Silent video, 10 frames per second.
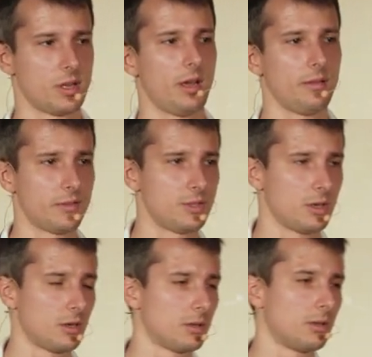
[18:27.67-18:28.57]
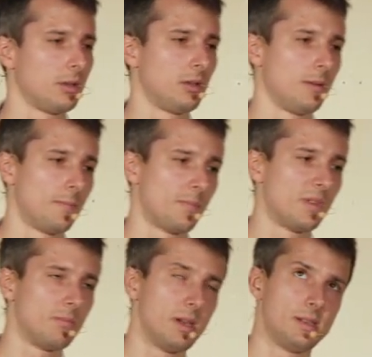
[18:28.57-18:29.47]
a health check um,
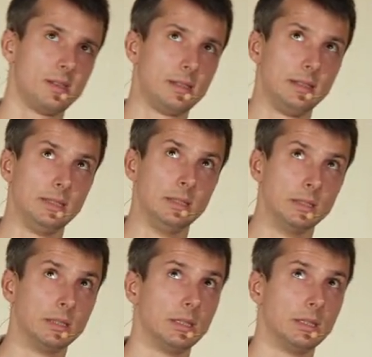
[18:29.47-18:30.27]
that basically